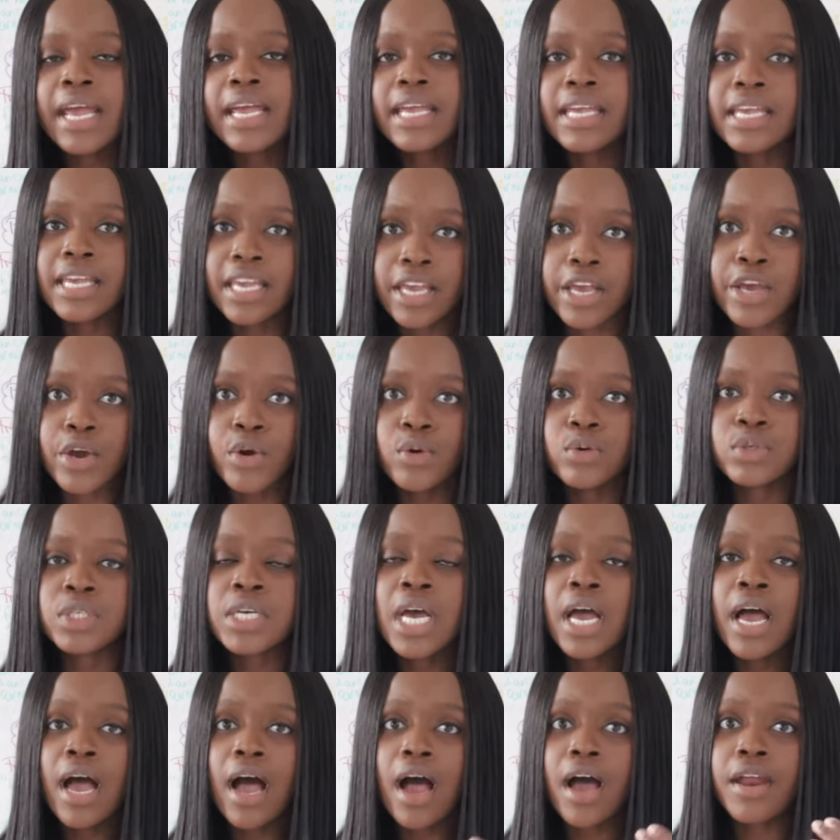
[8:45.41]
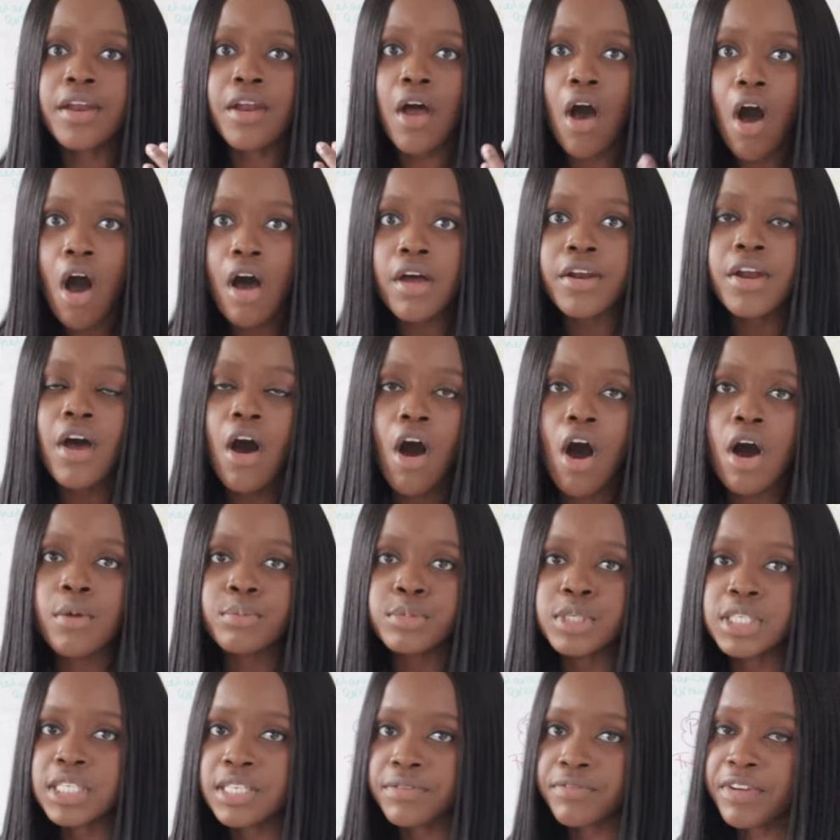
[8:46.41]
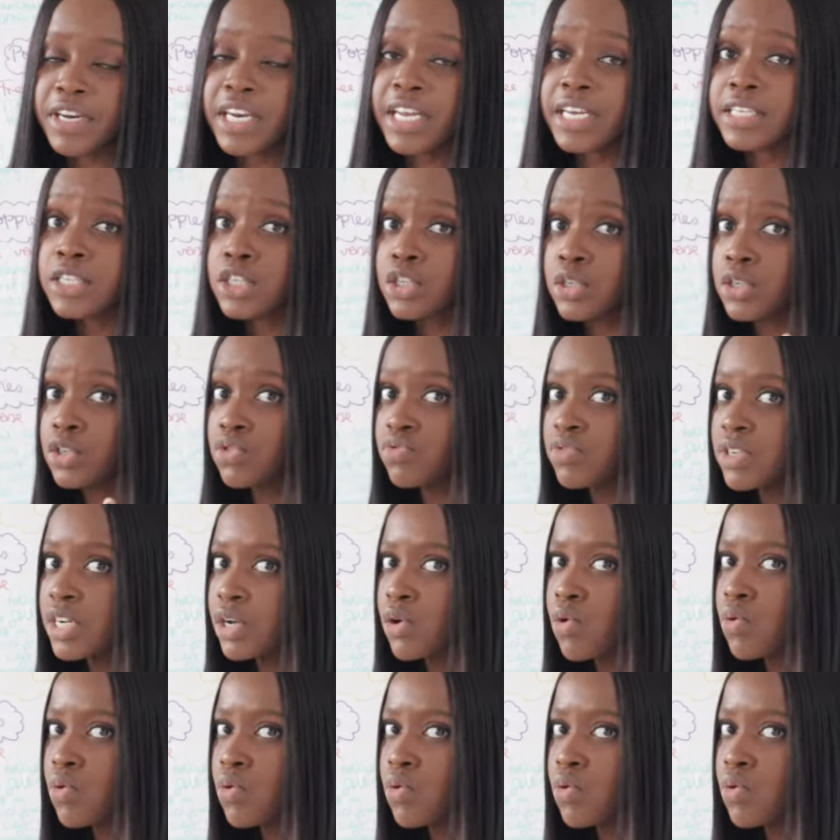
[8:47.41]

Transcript: He killed an unarmed civilian, so he's really